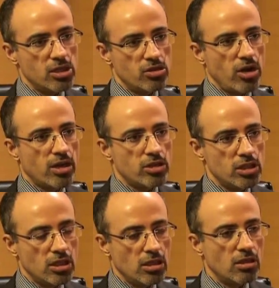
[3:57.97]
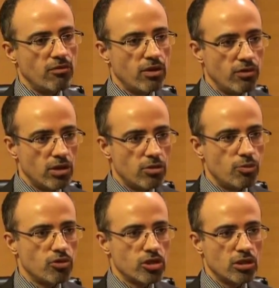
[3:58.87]
strategy, in the way we are
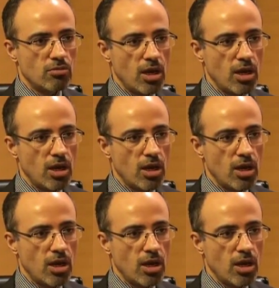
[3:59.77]
approaching the